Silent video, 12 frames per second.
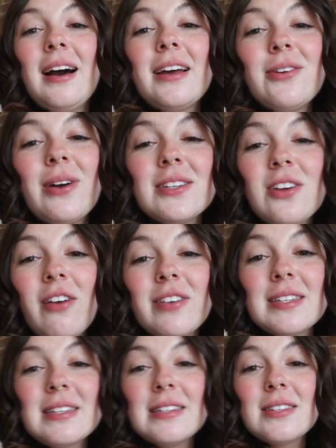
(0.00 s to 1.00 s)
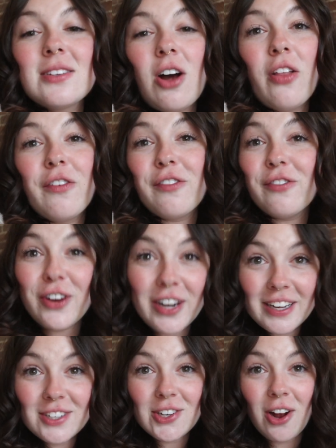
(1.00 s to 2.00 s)
You guys obviously saw the
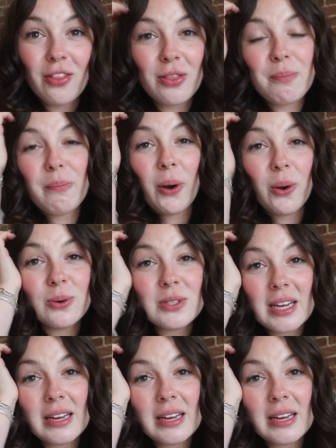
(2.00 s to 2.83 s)
footage on the boat.